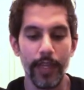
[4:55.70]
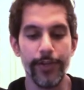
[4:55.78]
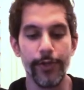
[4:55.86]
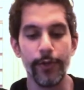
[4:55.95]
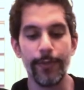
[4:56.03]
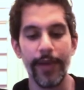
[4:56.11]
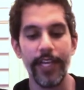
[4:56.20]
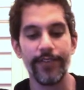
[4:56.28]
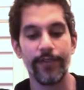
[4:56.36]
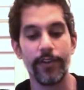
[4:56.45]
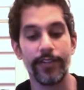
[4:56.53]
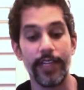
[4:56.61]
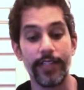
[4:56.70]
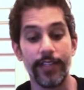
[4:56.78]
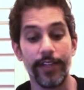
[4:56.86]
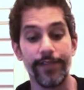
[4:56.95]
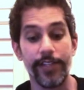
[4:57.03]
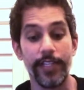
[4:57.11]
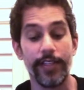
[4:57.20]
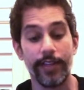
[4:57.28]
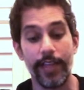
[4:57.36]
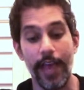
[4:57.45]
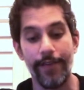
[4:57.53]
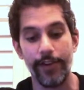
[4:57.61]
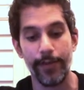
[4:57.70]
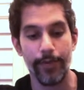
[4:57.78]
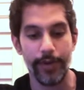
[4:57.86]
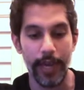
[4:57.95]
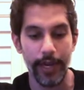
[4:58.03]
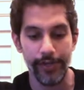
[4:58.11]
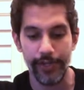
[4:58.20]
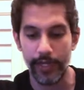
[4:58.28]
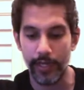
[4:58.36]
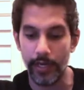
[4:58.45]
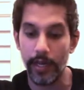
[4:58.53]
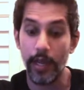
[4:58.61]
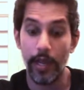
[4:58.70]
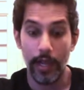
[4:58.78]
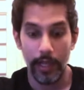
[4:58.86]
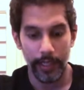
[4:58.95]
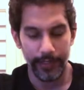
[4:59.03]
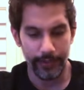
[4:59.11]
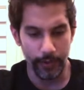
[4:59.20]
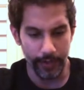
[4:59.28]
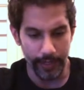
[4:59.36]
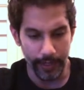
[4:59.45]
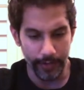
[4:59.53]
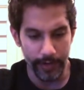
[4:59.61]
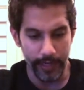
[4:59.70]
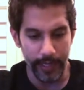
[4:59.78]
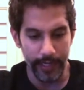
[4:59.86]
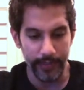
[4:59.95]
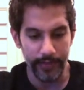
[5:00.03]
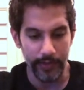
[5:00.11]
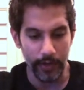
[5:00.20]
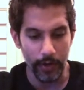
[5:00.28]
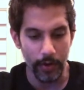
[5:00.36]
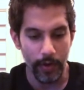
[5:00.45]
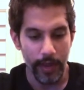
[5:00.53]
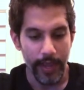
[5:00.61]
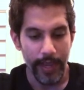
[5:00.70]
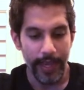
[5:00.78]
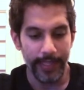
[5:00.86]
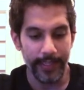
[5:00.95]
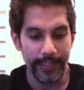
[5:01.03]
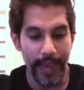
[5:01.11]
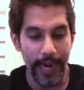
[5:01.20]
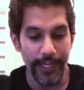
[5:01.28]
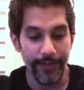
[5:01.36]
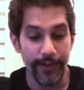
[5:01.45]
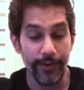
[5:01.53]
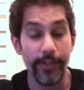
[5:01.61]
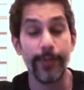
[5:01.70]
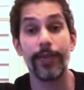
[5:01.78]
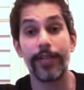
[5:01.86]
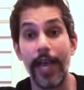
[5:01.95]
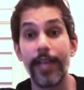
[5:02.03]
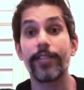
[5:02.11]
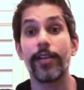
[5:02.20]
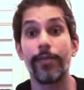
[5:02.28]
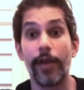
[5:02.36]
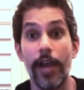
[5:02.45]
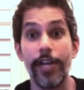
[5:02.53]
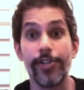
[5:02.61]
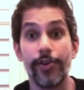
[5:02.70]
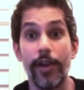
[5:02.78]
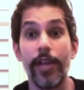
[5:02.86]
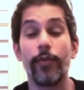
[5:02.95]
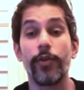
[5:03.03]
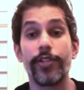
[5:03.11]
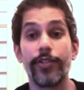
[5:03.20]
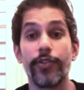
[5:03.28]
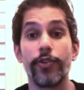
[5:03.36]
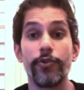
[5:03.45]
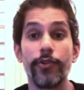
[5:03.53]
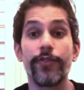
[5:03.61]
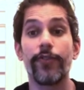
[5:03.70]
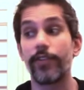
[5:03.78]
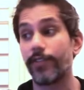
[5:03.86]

Toothpaste for sensitive teeth and cavity protection. Let's go to the ingredients. So it says active ingredients potassium nitrate, which is used for